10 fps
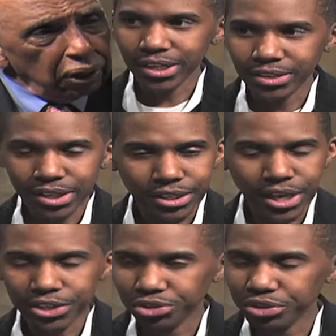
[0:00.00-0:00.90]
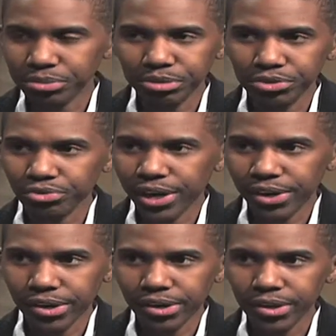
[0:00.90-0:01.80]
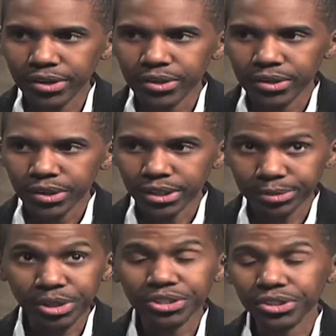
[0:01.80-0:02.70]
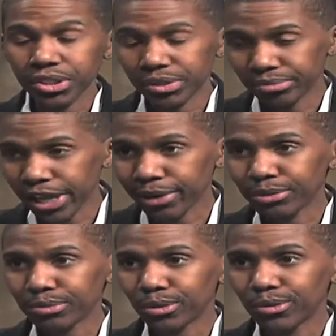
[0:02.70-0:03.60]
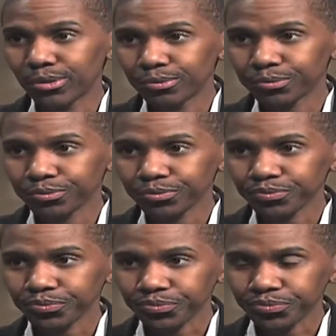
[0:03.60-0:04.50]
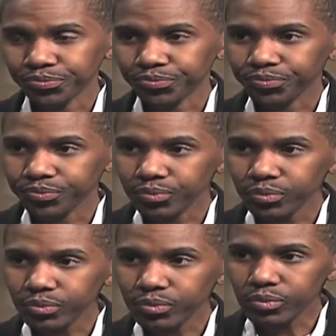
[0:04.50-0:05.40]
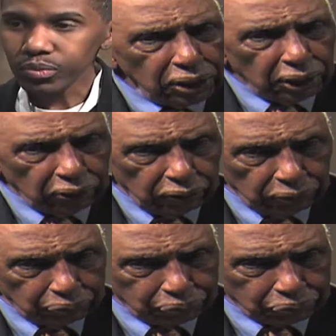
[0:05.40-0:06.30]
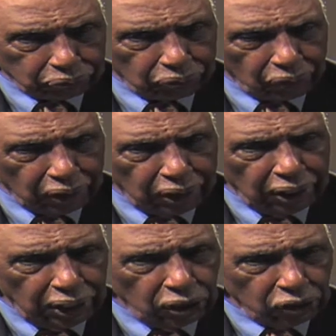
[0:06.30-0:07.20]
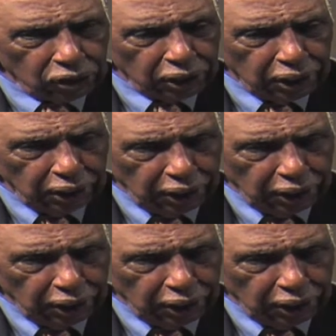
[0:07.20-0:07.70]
Right. Yeah. Extremely rare. Right. Yes. Especially in black people. And uh, well, now the things that are on here, you're sitting